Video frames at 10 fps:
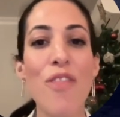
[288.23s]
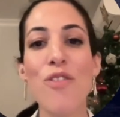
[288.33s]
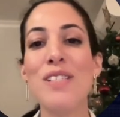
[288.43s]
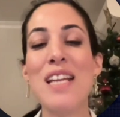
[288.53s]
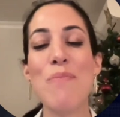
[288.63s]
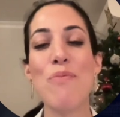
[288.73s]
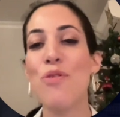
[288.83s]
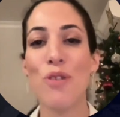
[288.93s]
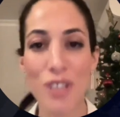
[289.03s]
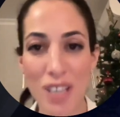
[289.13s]
others name
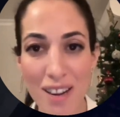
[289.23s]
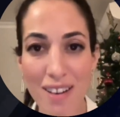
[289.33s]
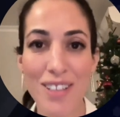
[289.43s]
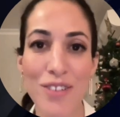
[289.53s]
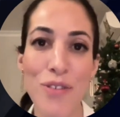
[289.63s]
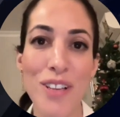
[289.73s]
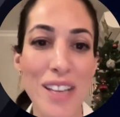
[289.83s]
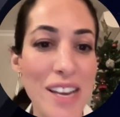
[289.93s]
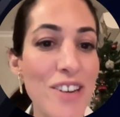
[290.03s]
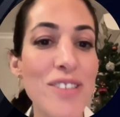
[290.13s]
13
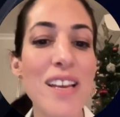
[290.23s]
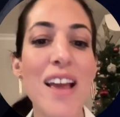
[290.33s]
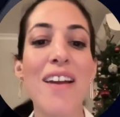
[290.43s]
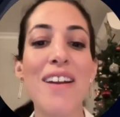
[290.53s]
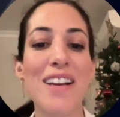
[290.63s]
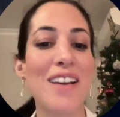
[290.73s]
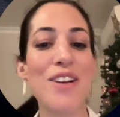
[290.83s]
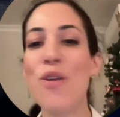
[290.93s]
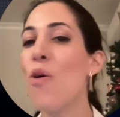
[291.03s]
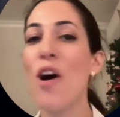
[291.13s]
different layers, and it
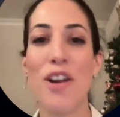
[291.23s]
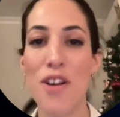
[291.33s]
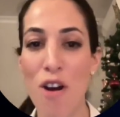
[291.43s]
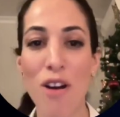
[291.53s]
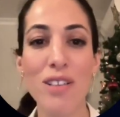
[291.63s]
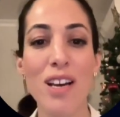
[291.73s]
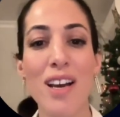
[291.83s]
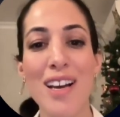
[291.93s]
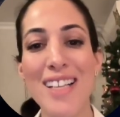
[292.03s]
can go on and on.